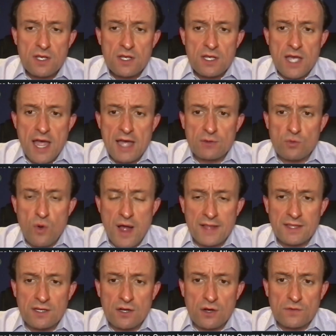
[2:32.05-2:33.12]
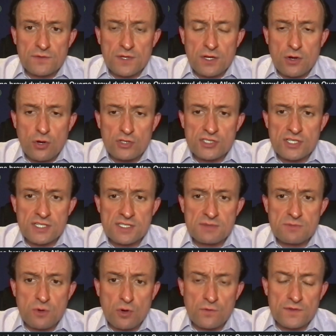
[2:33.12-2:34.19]
And one of the causes,
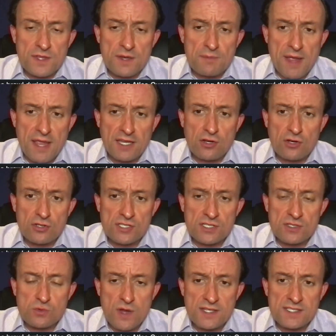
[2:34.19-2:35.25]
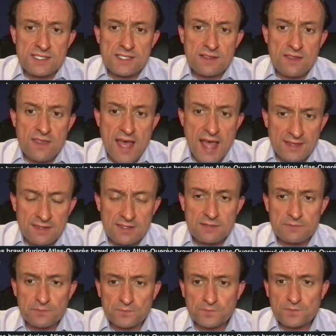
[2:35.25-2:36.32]
of the main causes, was that
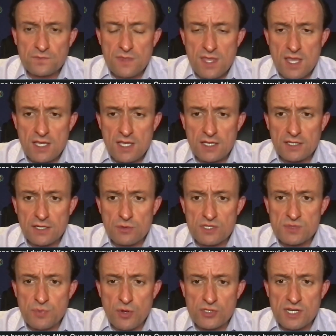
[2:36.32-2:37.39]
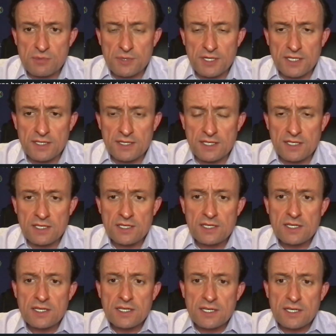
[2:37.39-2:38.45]
irresponsibility
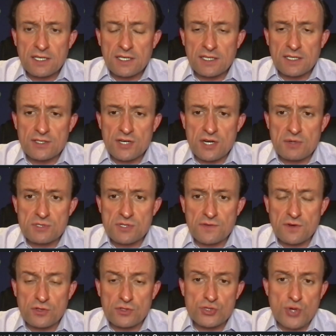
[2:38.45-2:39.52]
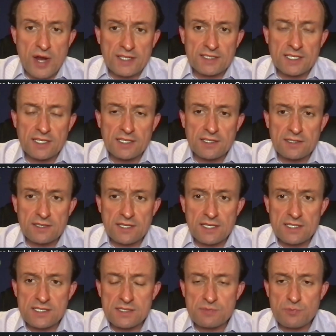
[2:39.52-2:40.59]
in terms of contracting
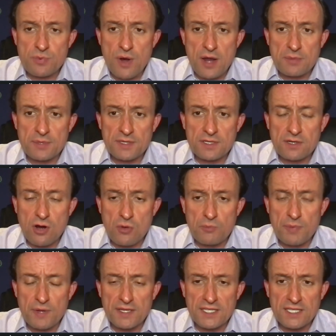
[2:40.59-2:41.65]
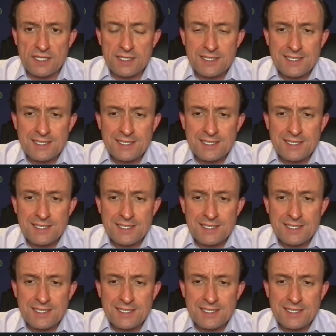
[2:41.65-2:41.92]
this private company.